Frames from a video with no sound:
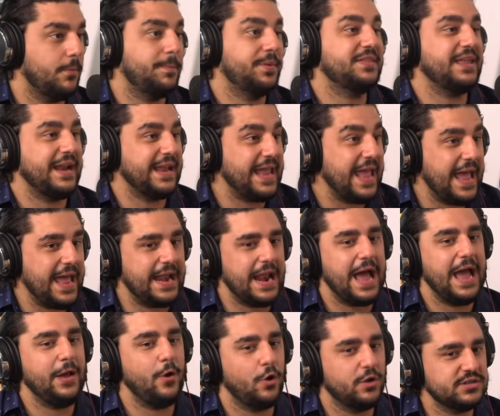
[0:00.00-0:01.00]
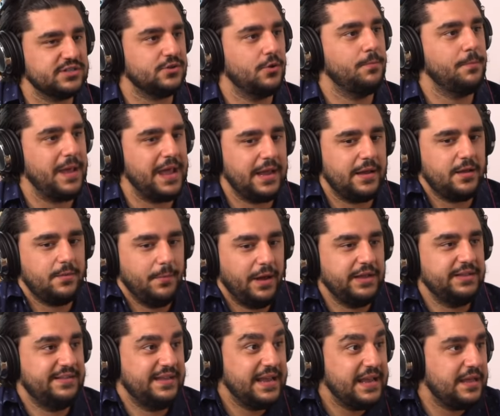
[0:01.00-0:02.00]
But then again, I also make my
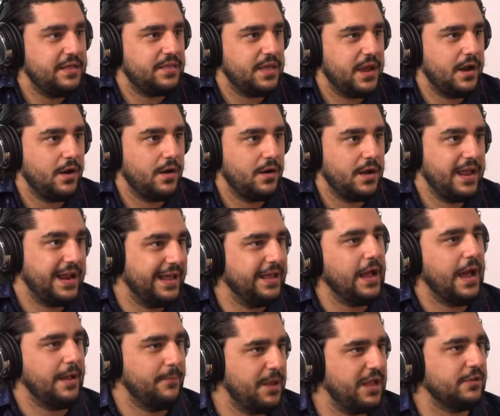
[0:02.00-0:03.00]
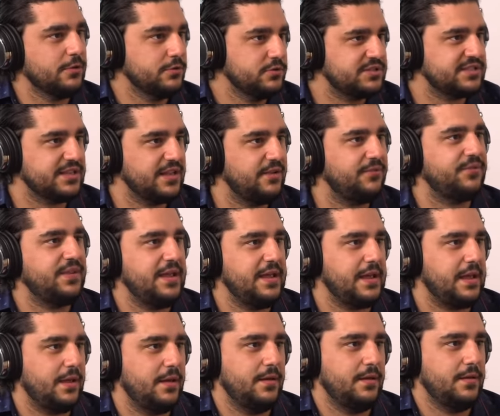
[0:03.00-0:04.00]
tea there, and I, I make loose leaf
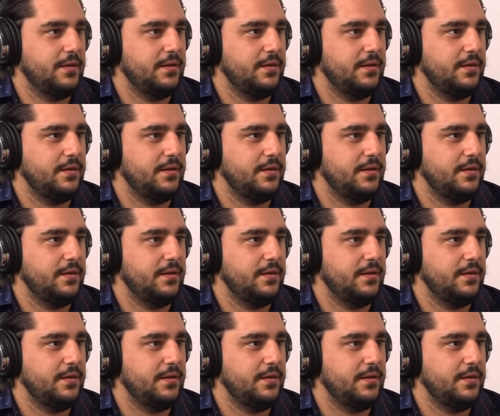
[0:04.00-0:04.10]
tea.